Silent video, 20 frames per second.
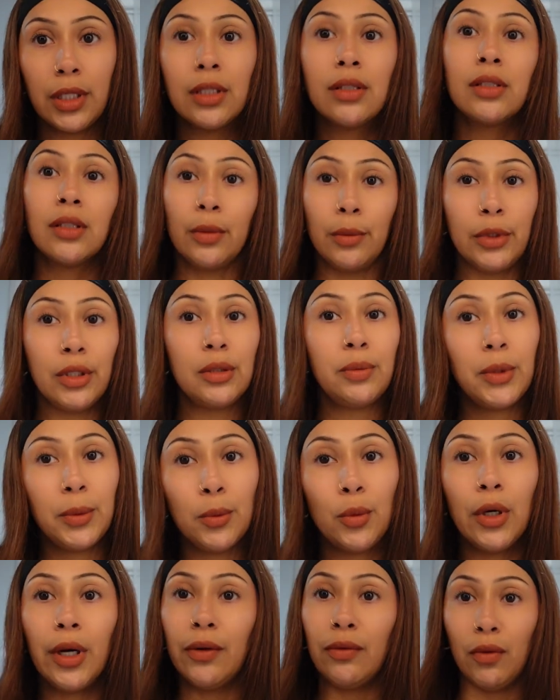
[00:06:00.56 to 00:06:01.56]
and some of these
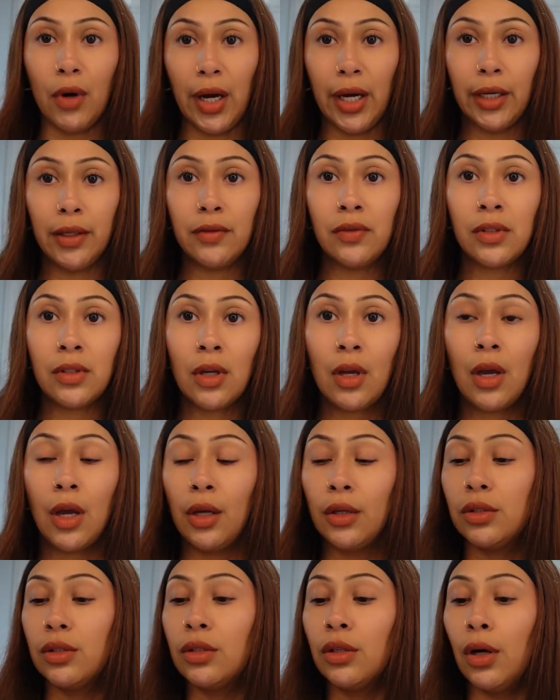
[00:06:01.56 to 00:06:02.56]
people have wives.
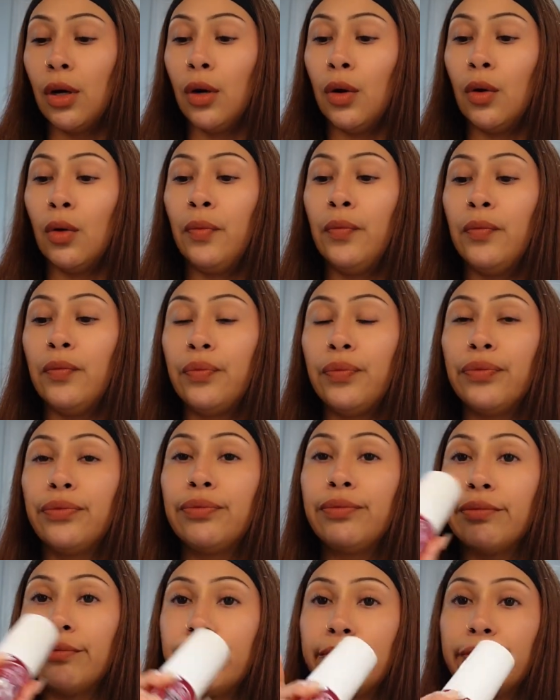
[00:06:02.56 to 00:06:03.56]
So
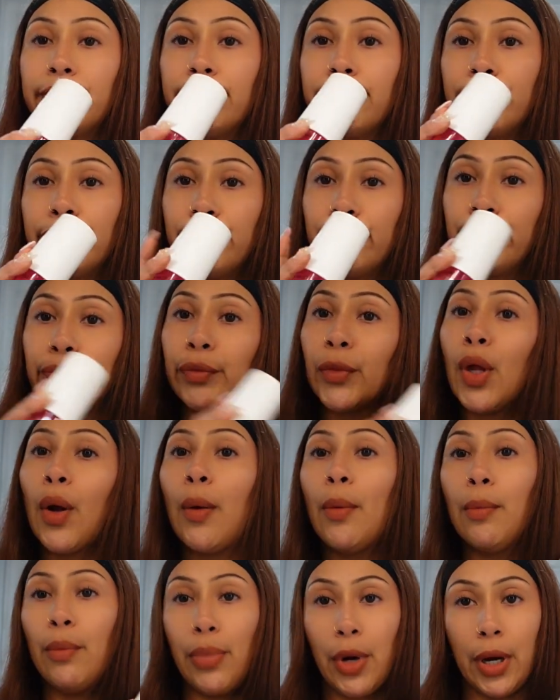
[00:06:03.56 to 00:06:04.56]

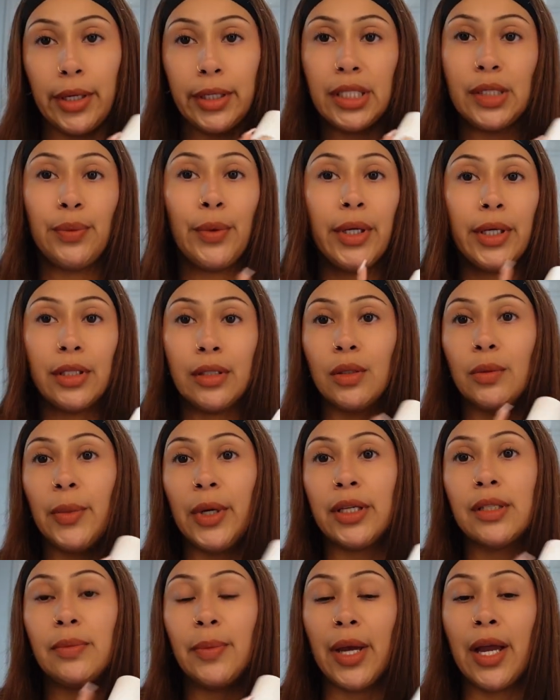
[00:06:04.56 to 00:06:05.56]
body spray is your
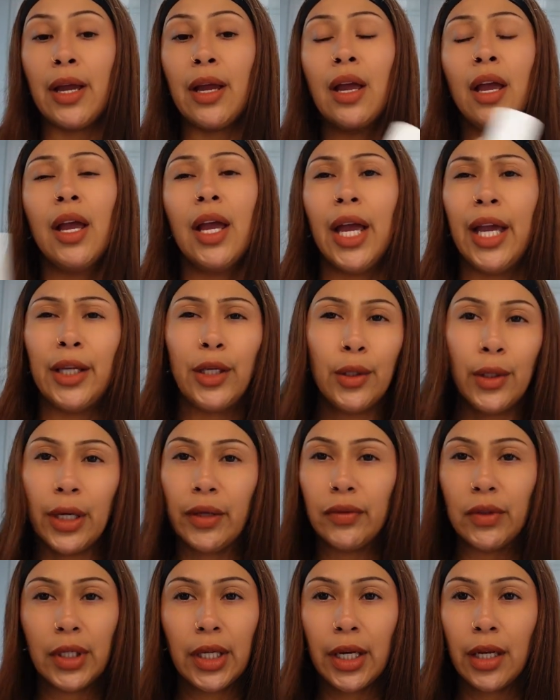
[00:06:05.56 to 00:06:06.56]
best bet, and you don't
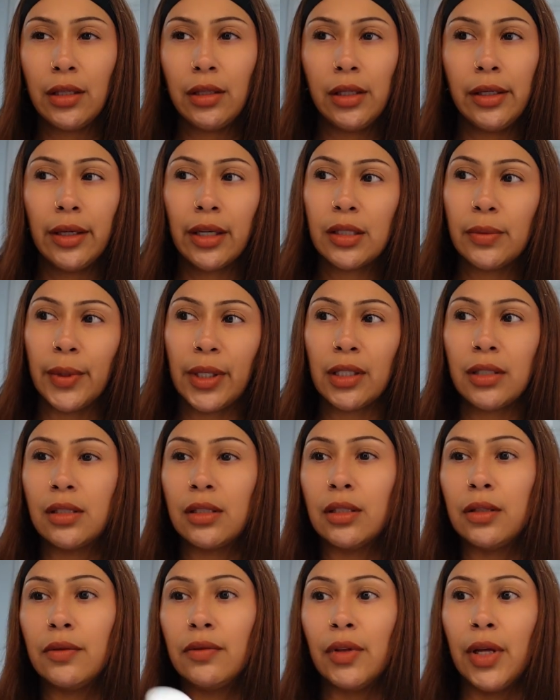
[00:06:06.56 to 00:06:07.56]
have to get anything
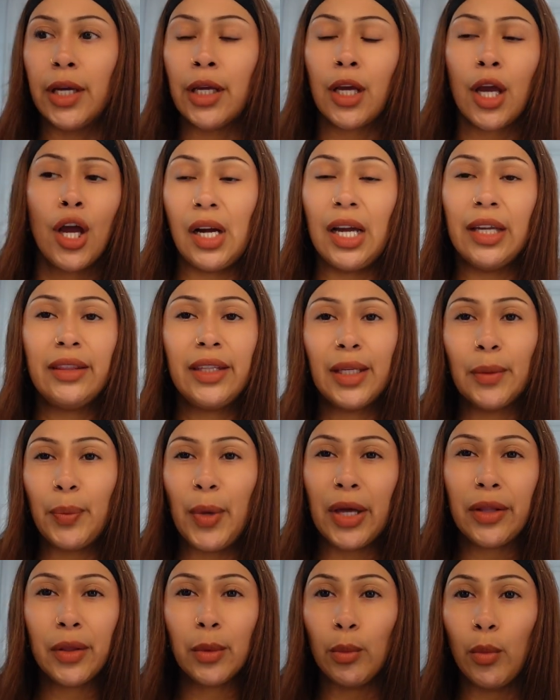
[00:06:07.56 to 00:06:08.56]
expensive. Like I think
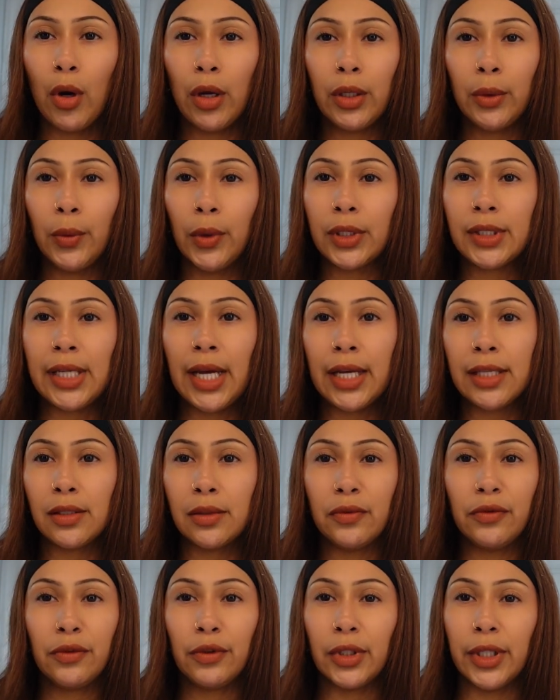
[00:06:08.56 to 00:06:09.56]
Bath and Body Works has
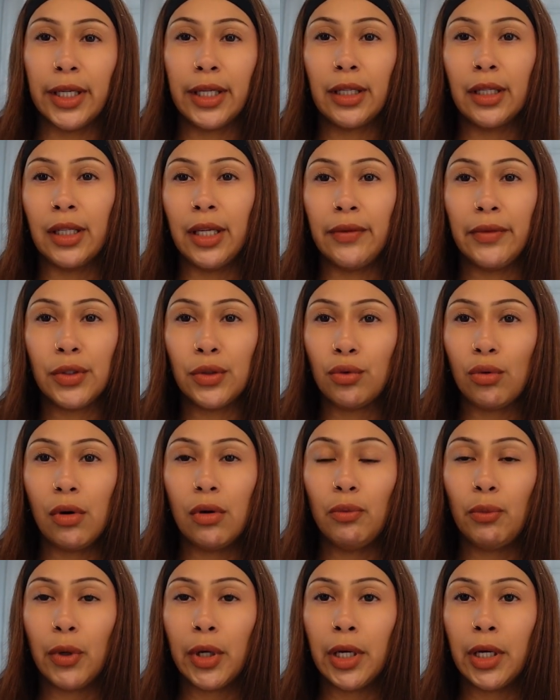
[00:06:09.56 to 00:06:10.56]
them for like
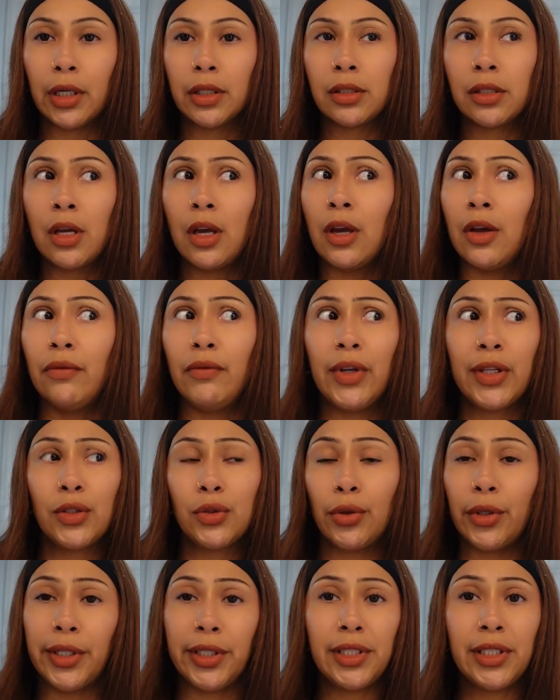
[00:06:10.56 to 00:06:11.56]
11-12 bucks.
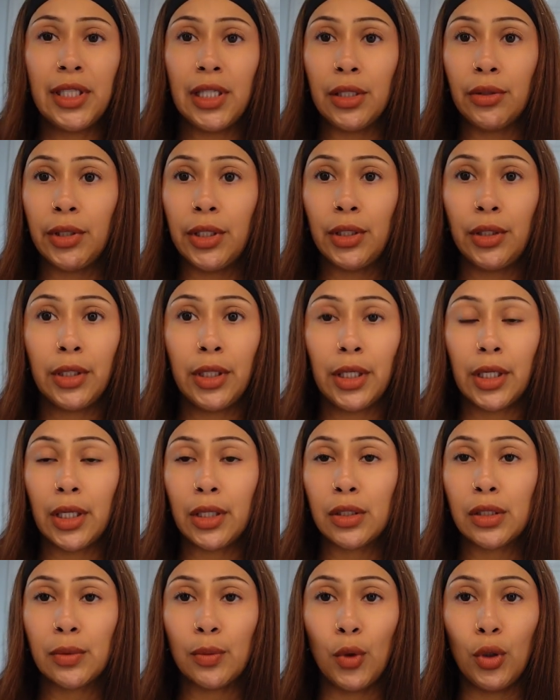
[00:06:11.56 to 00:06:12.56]
Victoria's Secret, you can get
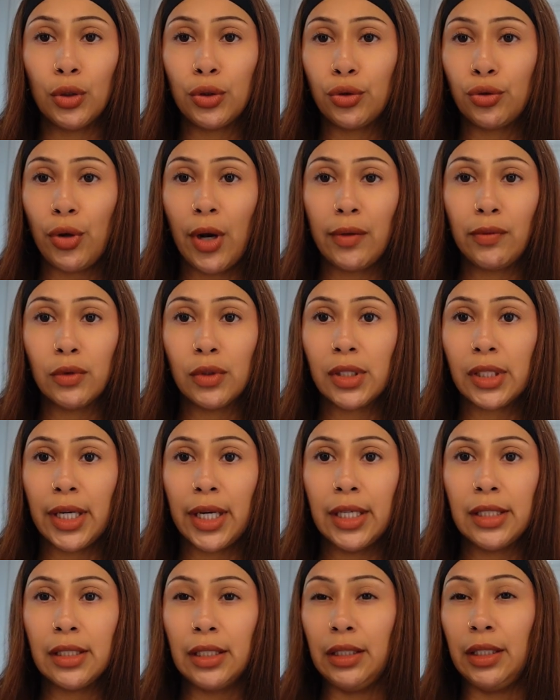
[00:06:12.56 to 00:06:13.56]
a small travel
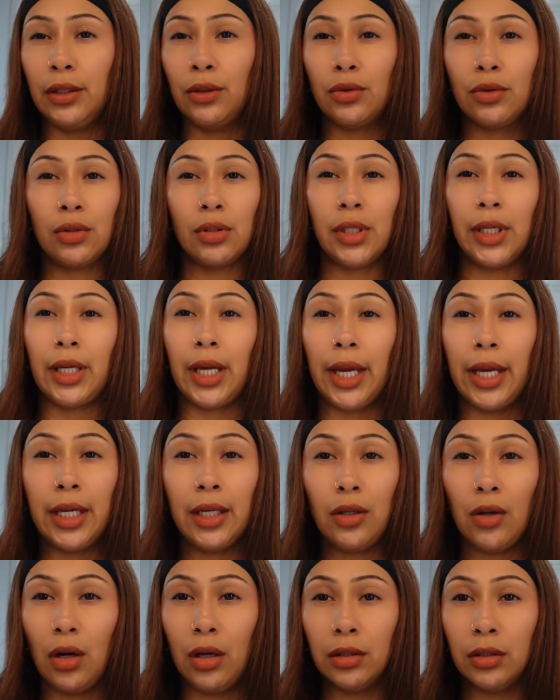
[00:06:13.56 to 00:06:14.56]
size. I think those are like
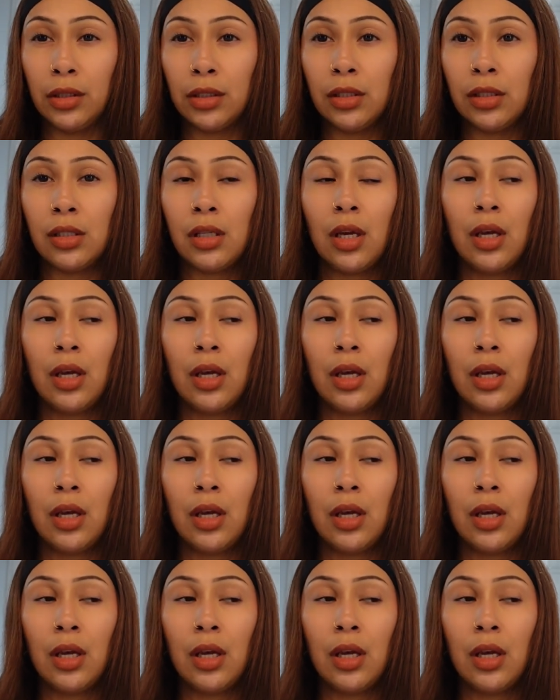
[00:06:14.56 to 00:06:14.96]
$8,